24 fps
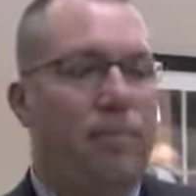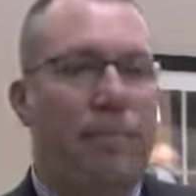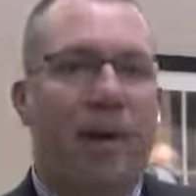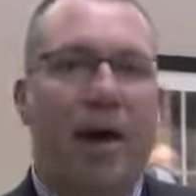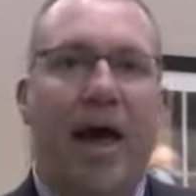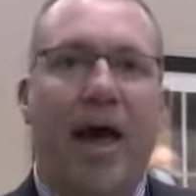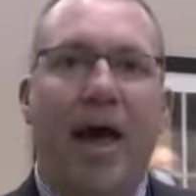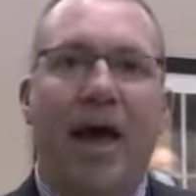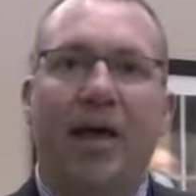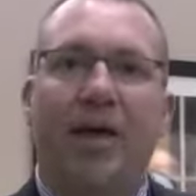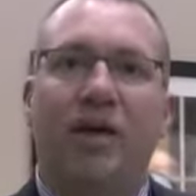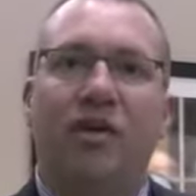
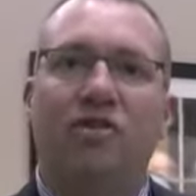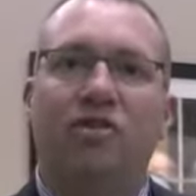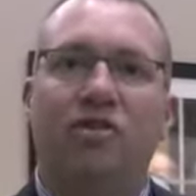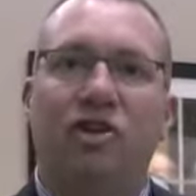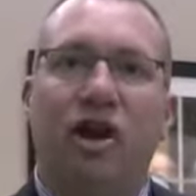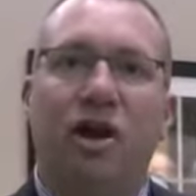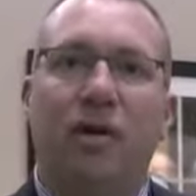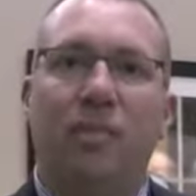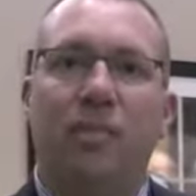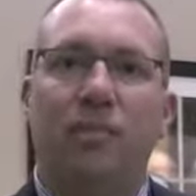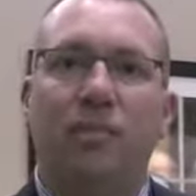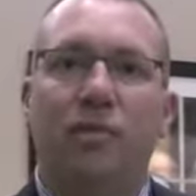package
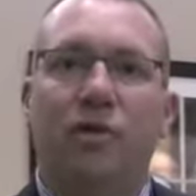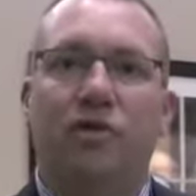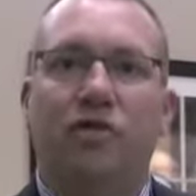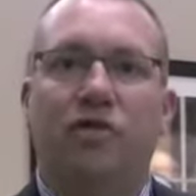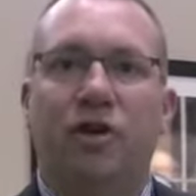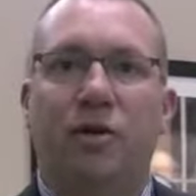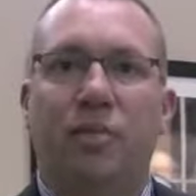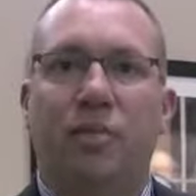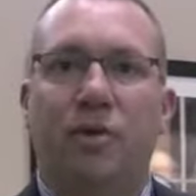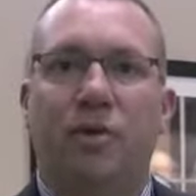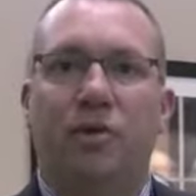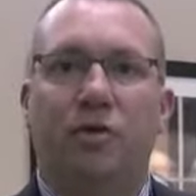up the
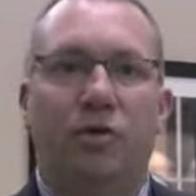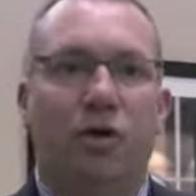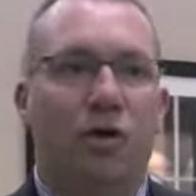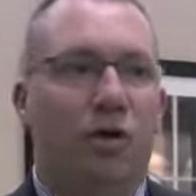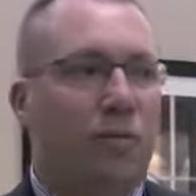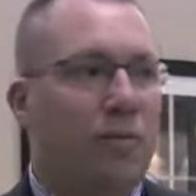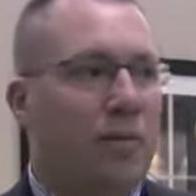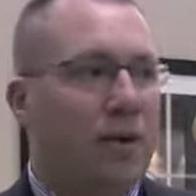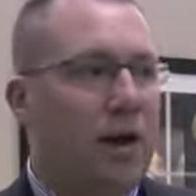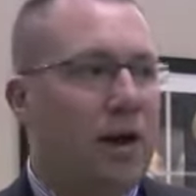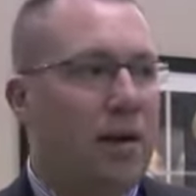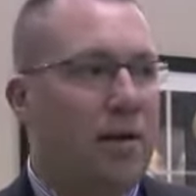treatment
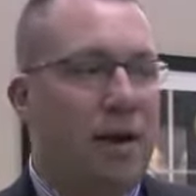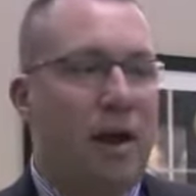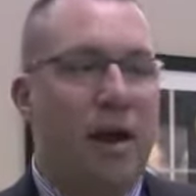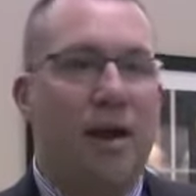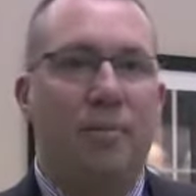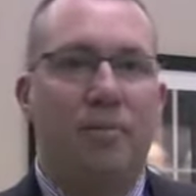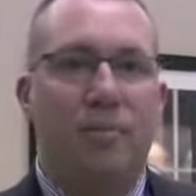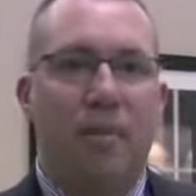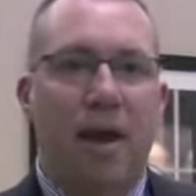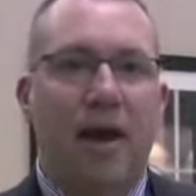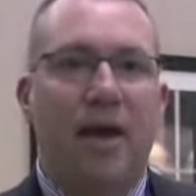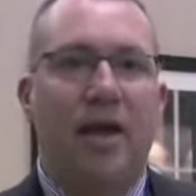room
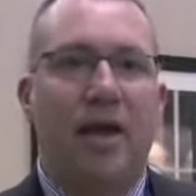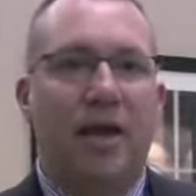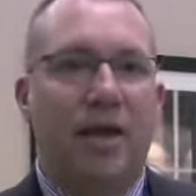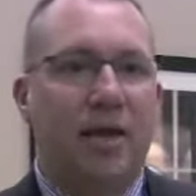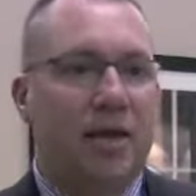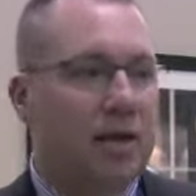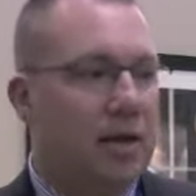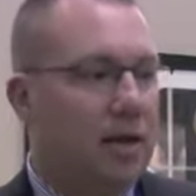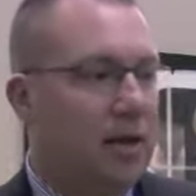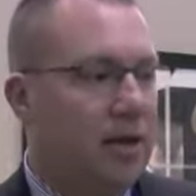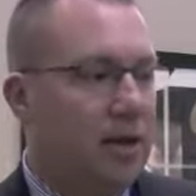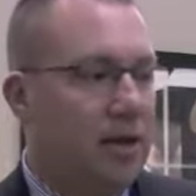and make it
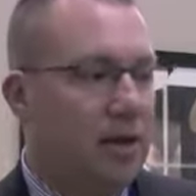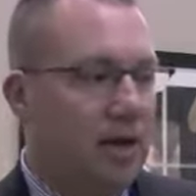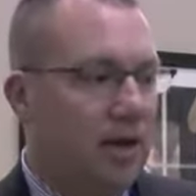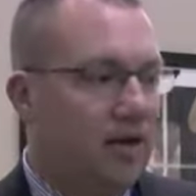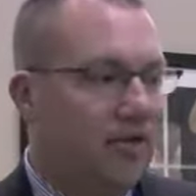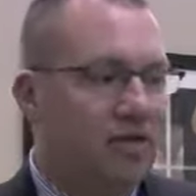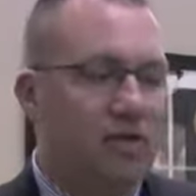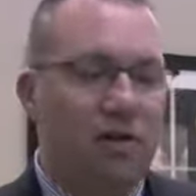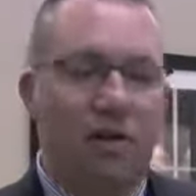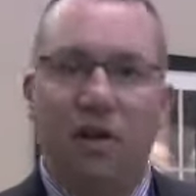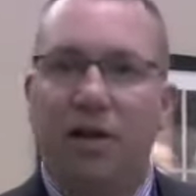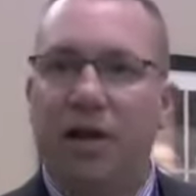
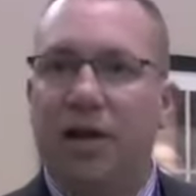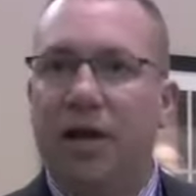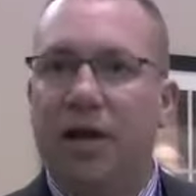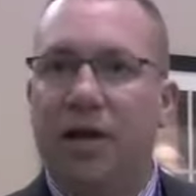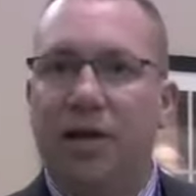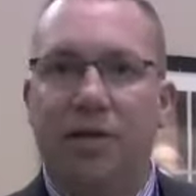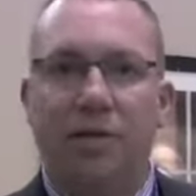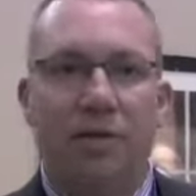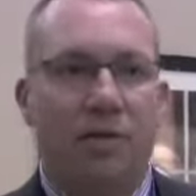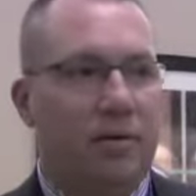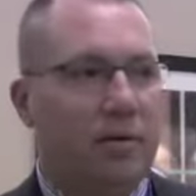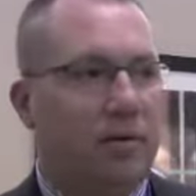as clean
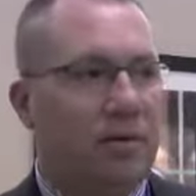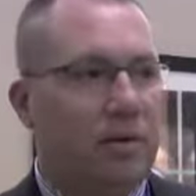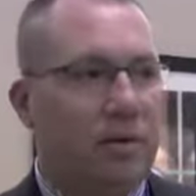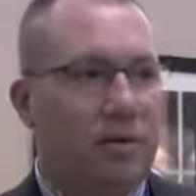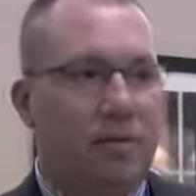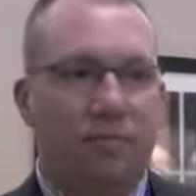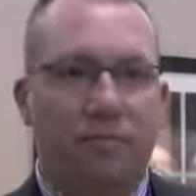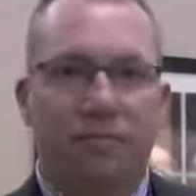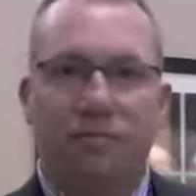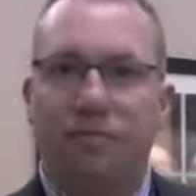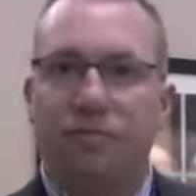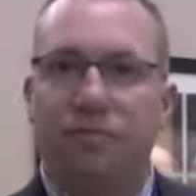
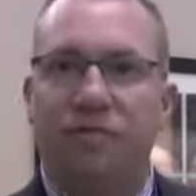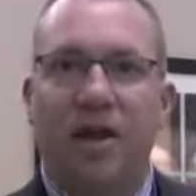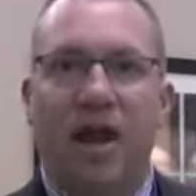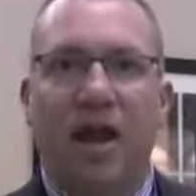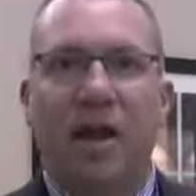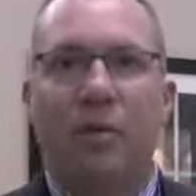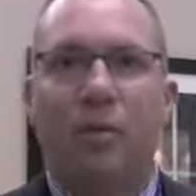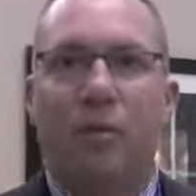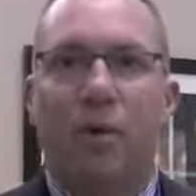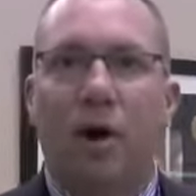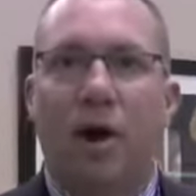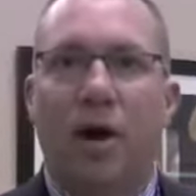from
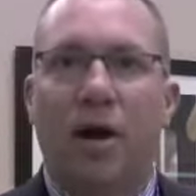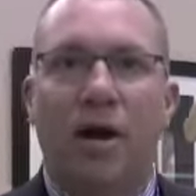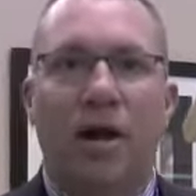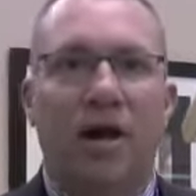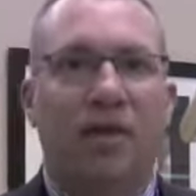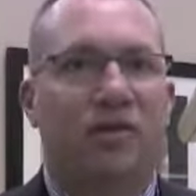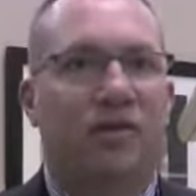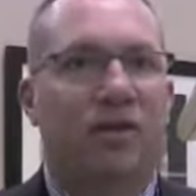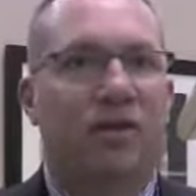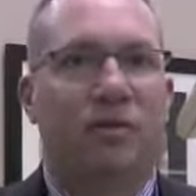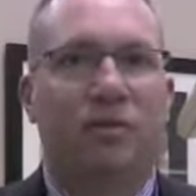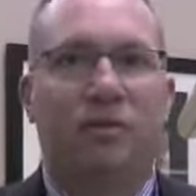day one
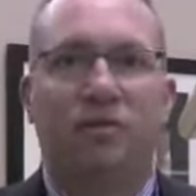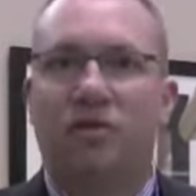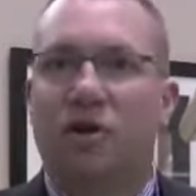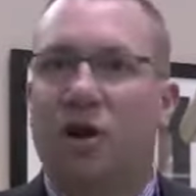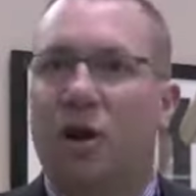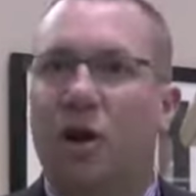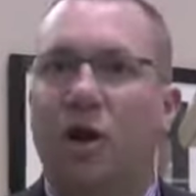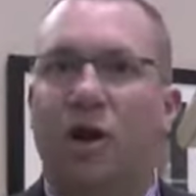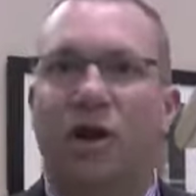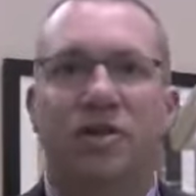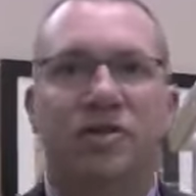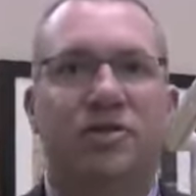as it's
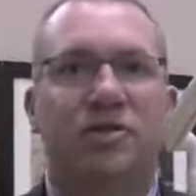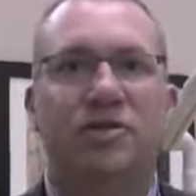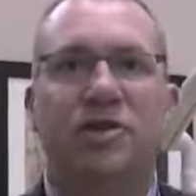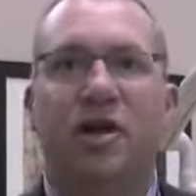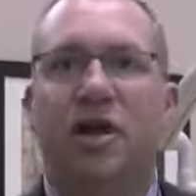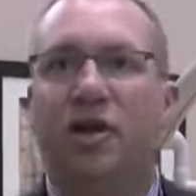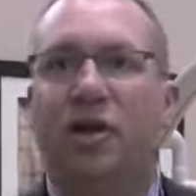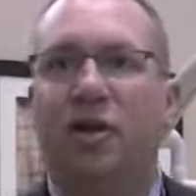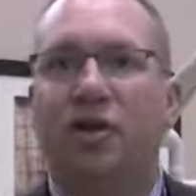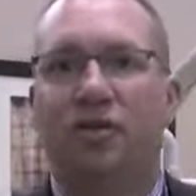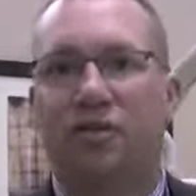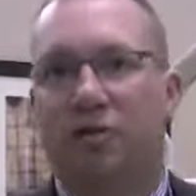going to look
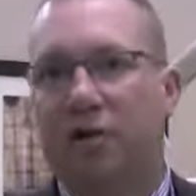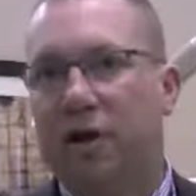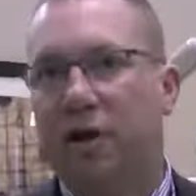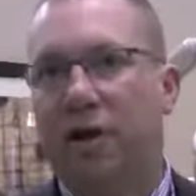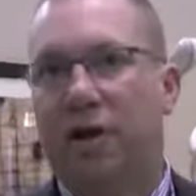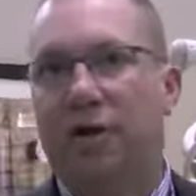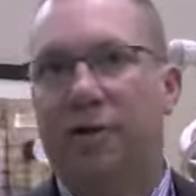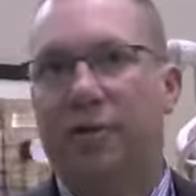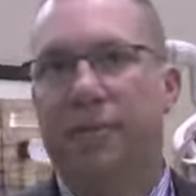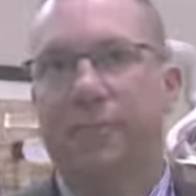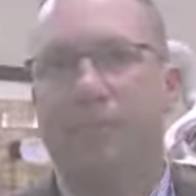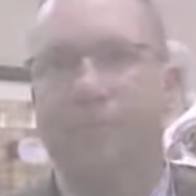10 years later.